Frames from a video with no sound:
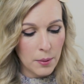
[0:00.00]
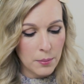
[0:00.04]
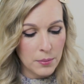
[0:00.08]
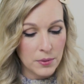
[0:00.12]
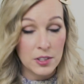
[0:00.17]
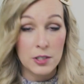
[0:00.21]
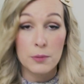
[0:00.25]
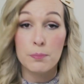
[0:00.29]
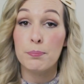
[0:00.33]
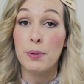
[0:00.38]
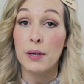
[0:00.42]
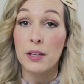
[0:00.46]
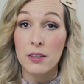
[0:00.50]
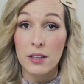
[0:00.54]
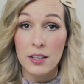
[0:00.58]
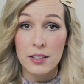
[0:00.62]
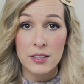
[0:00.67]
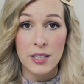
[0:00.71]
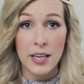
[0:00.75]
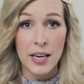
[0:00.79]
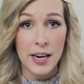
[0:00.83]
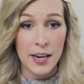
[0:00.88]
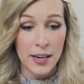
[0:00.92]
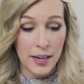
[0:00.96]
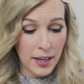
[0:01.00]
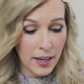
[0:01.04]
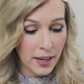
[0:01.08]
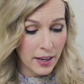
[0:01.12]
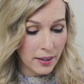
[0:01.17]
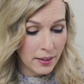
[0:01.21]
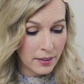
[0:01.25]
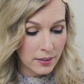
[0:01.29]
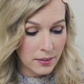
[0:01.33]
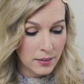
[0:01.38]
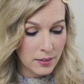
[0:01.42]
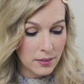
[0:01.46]

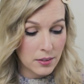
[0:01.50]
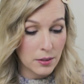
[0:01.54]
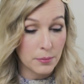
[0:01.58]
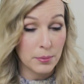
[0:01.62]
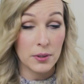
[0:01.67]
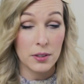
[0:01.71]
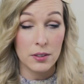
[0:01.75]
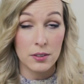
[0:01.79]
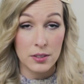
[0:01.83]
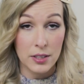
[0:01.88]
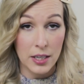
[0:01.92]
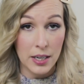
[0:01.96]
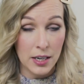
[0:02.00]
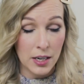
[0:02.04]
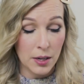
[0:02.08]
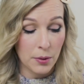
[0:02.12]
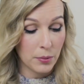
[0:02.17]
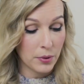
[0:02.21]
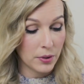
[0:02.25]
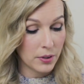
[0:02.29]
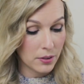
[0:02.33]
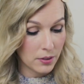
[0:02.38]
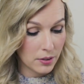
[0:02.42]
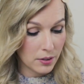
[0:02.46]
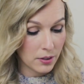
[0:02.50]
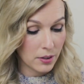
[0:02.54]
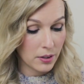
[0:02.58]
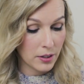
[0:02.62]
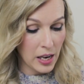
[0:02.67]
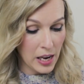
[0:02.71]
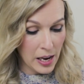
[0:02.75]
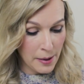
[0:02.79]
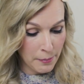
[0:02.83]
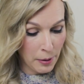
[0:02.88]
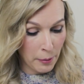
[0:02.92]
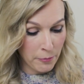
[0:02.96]
debilitating. Debilitating
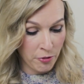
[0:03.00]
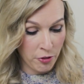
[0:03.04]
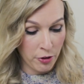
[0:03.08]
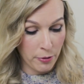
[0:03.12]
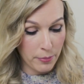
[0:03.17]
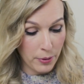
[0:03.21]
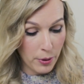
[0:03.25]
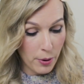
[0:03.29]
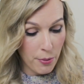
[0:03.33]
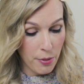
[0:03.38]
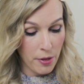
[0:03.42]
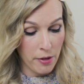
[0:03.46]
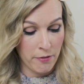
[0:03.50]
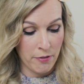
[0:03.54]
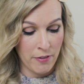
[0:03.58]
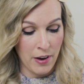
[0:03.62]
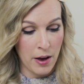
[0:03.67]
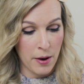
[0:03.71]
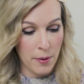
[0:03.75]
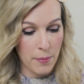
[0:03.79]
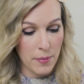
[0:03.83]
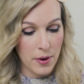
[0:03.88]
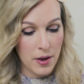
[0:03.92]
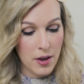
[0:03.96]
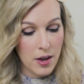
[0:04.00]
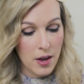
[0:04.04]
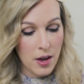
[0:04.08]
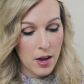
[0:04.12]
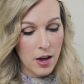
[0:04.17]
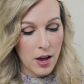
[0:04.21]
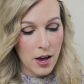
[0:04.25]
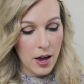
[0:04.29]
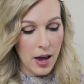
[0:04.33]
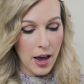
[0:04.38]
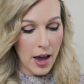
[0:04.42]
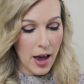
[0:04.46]
came up for both of them.
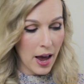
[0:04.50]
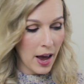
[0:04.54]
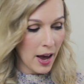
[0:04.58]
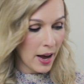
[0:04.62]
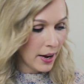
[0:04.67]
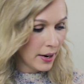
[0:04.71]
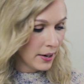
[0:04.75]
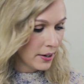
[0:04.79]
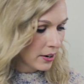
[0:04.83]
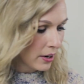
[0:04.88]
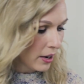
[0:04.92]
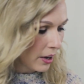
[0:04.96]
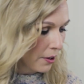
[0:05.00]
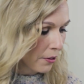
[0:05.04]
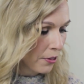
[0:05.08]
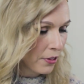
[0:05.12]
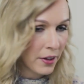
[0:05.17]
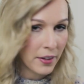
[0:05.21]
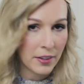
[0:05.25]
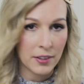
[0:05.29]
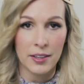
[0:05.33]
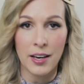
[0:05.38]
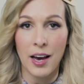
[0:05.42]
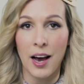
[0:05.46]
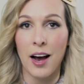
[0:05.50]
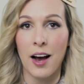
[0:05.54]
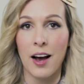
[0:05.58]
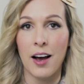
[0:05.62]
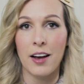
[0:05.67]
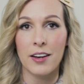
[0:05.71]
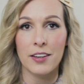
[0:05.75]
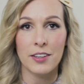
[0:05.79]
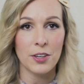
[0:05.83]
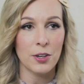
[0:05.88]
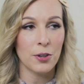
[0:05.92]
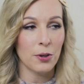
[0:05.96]
And I think,
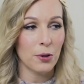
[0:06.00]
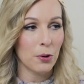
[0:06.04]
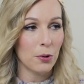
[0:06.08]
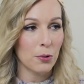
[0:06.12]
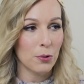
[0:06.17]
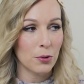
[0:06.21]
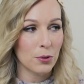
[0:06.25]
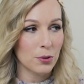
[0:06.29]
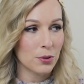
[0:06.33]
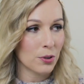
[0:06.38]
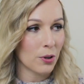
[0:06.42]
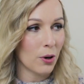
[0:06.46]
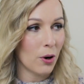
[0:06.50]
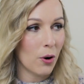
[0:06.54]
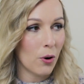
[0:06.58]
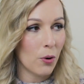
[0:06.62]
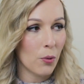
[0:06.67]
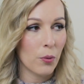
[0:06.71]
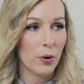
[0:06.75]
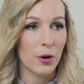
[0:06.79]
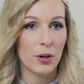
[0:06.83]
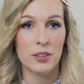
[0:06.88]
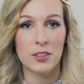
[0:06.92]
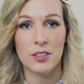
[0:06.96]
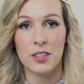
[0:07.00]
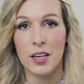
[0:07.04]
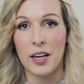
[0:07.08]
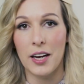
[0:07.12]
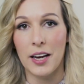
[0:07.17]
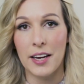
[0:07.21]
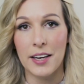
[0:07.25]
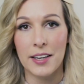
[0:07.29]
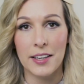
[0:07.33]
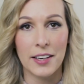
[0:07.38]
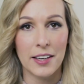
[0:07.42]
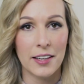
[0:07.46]
those are all words that
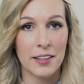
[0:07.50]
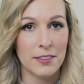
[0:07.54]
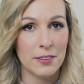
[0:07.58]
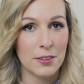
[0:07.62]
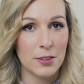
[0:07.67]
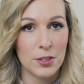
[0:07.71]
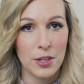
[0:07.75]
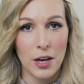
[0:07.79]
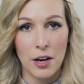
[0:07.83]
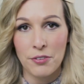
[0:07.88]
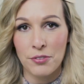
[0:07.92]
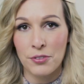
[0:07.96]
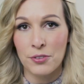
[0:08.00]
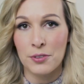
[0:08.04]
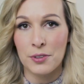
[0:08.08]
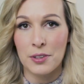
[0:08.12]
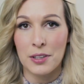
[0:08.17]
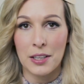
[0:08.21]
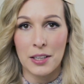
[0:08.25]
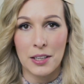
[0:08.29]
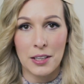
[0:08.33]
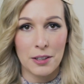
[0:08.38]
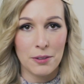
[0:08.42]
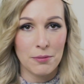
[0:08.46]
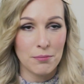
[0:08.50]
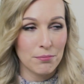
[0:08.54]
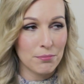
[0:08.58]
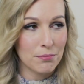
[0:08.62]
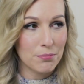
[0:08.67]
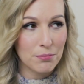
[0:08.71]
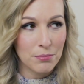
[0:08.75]
I can definitely